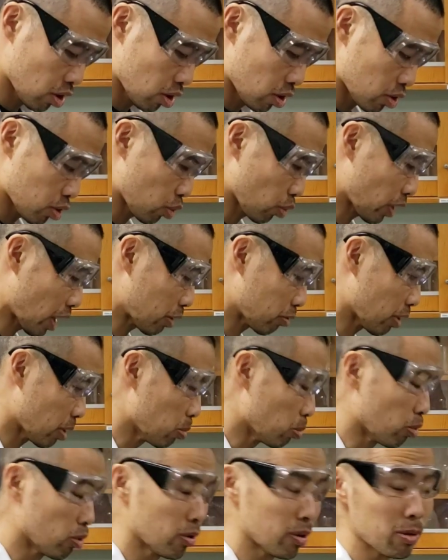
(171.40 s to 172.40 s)
so that we
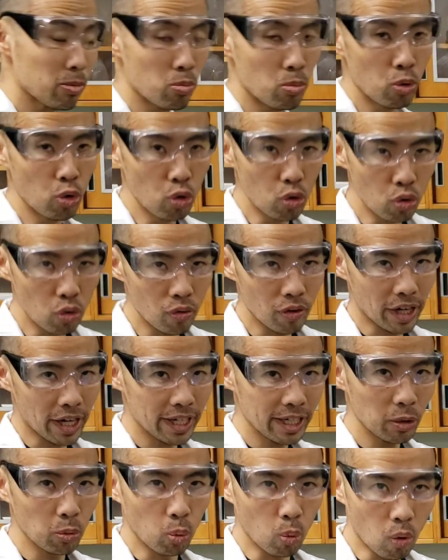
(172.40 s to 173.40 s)
remove
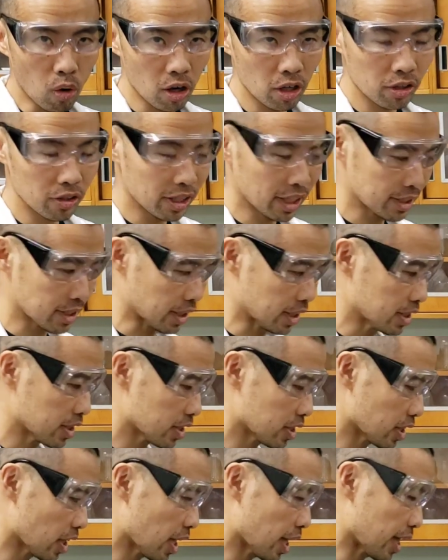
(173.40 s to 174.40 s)
any water that's
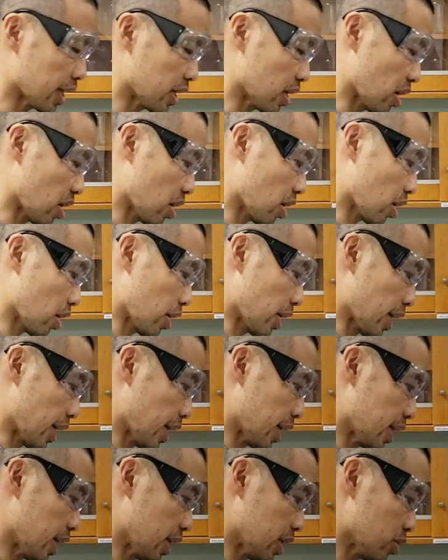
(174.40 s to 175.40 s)
inside our
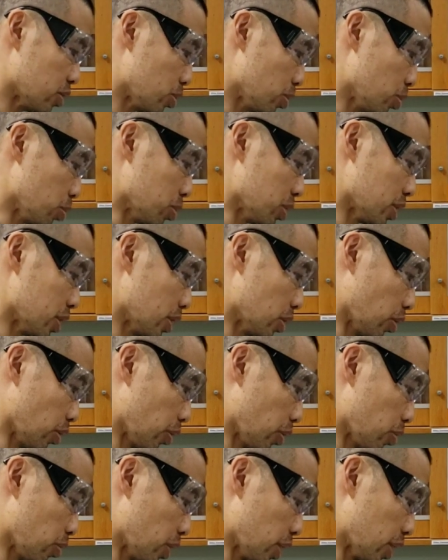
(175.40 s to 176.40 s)

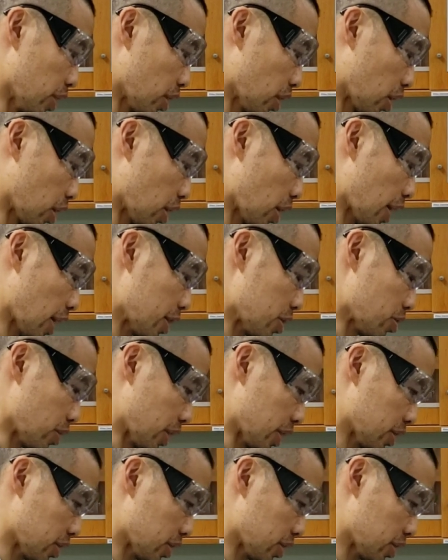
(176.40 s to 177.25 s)
Na2CO3, our hydrate.